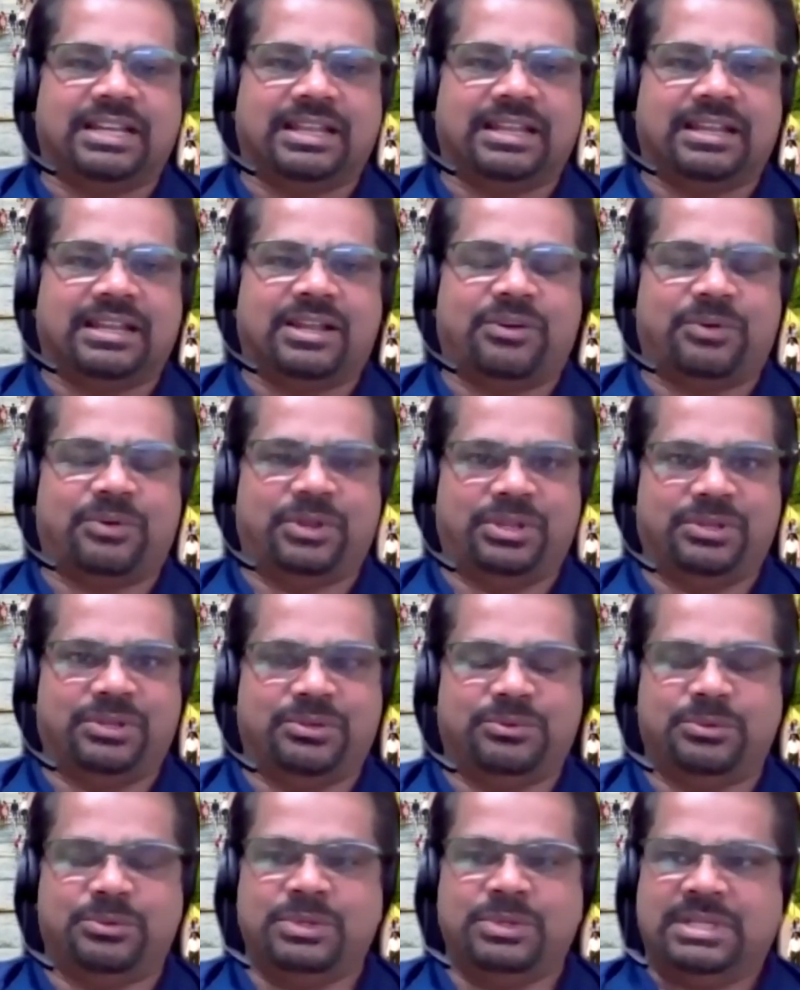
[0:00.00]
And how do
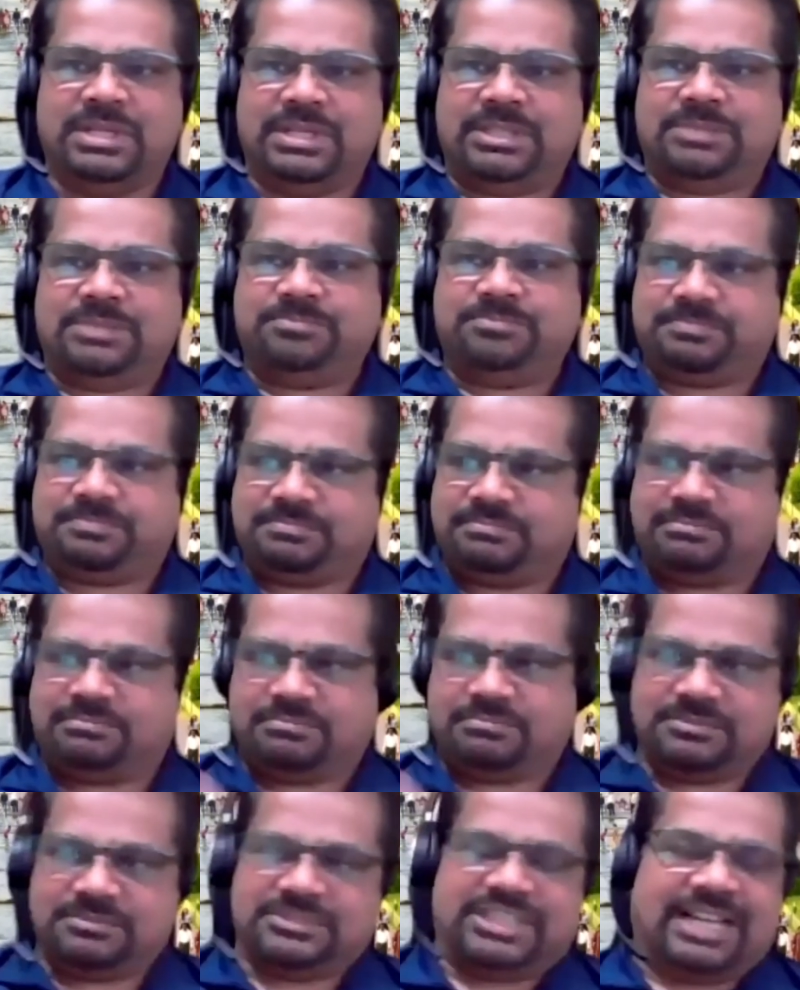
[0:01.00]
you
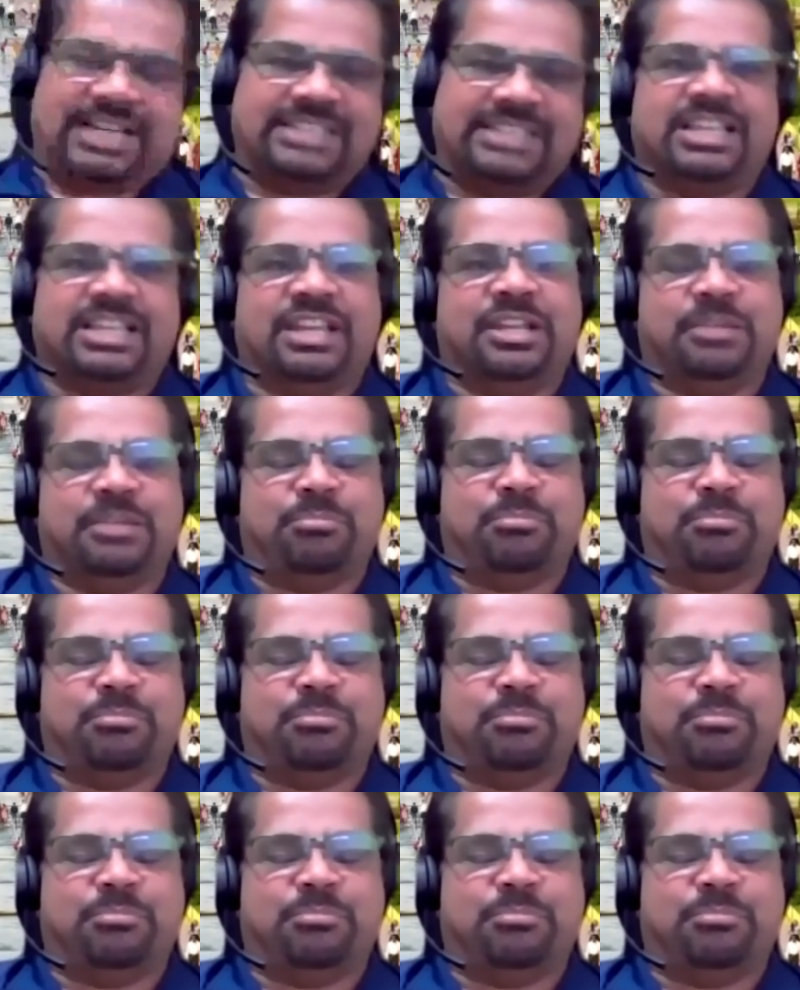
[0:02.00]
assign